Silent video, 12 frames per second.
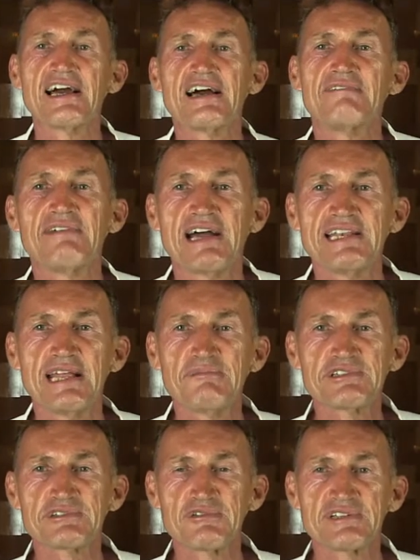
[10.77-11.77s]
My name is
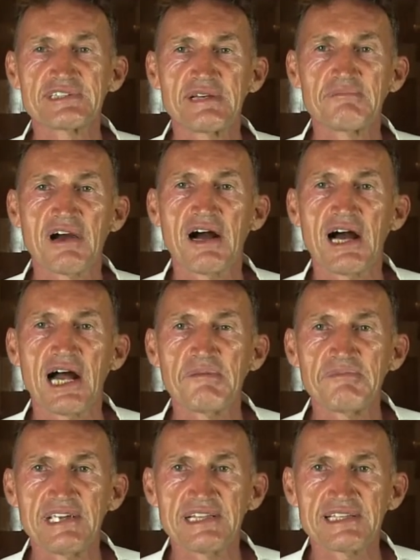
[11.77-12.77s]
Wuzimwa. I'm
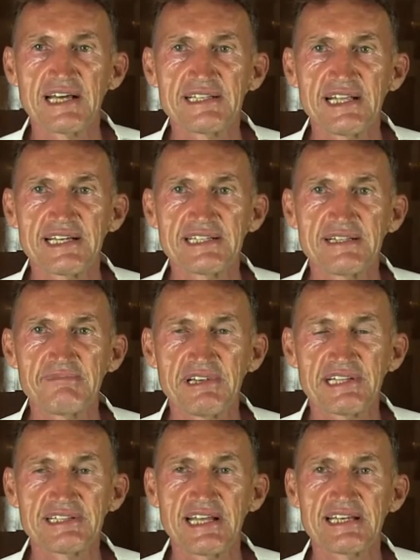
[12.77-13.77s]
International
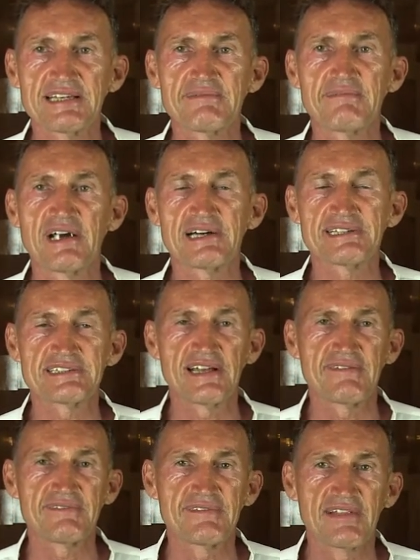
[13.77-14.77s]
Meditation Master.
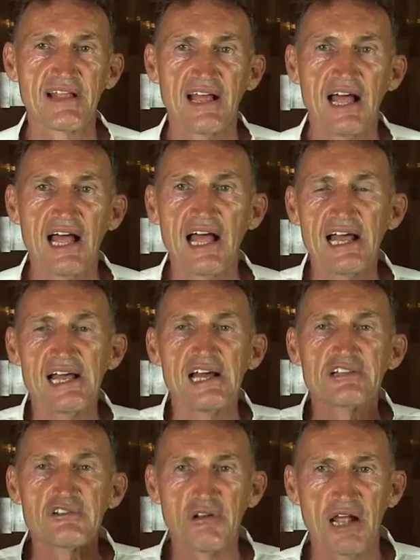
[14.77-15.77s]

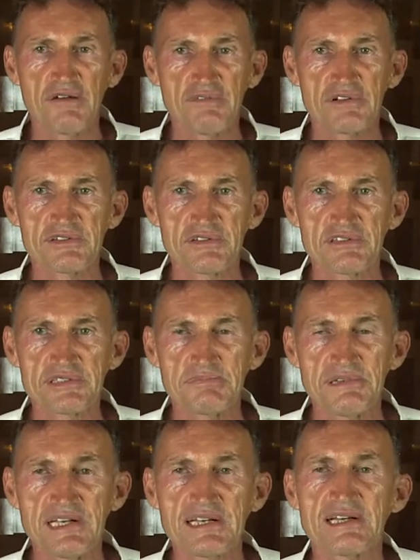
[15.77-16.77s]
Today I want to
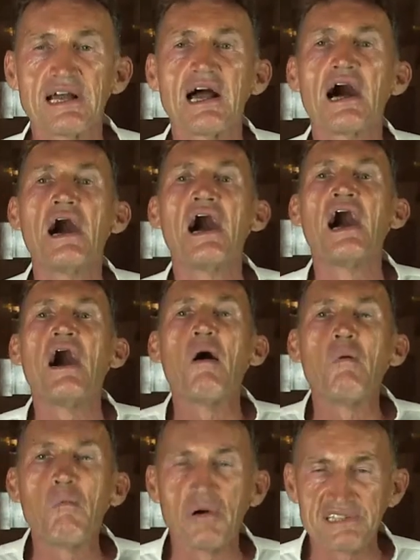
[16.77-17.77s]
speak
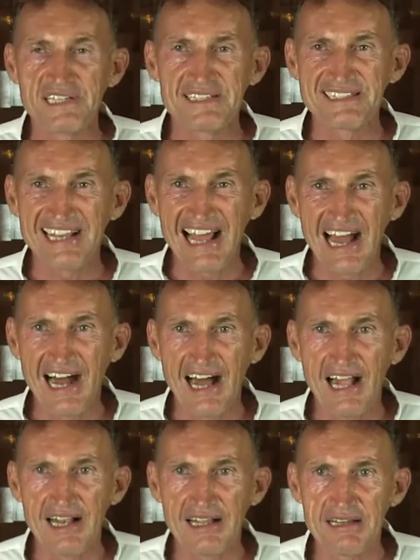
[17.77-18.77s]
what is
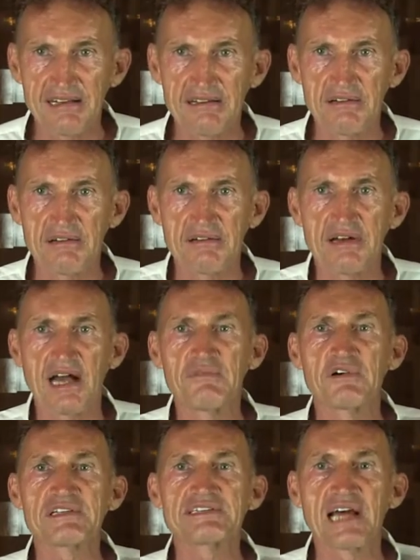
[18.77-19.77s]
real and
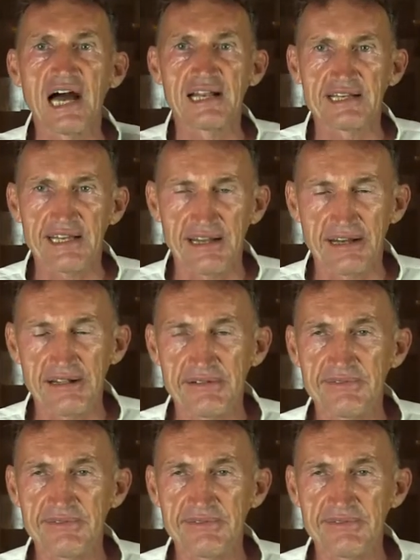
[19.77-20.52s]
what is unreal.